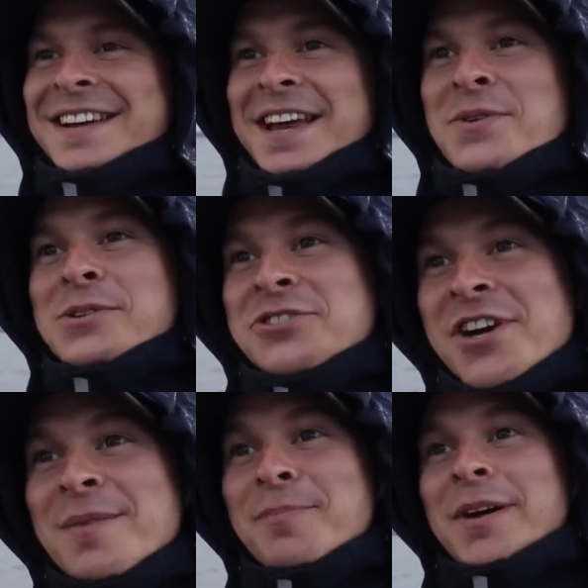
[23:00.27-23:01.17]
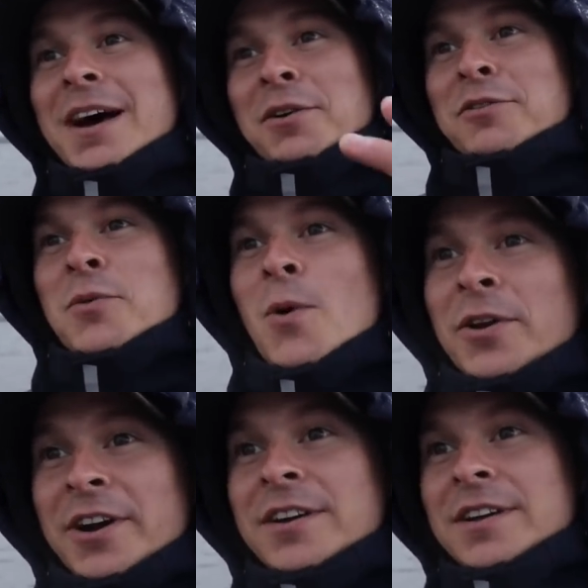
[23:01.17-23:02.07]
He was jumping out of the
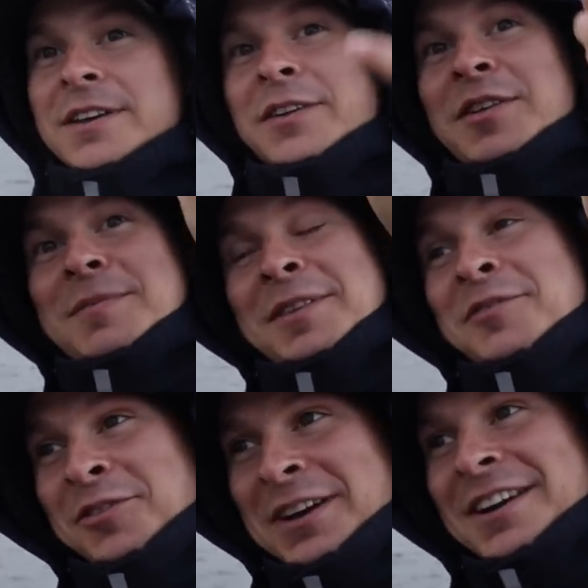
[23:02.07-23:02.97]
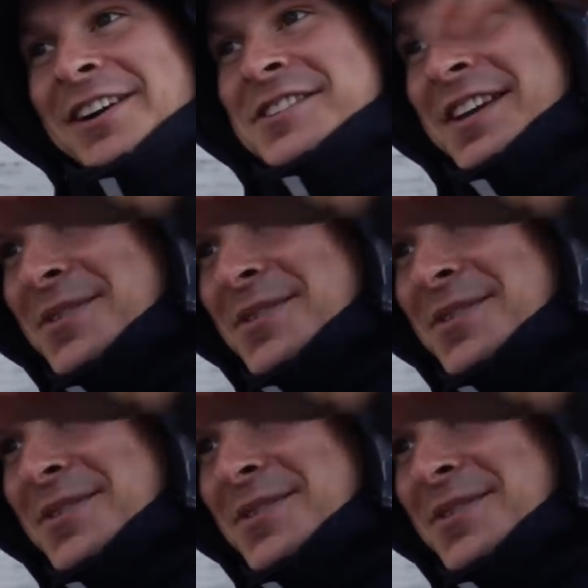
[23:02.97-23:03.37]
water, giving me the fingers, and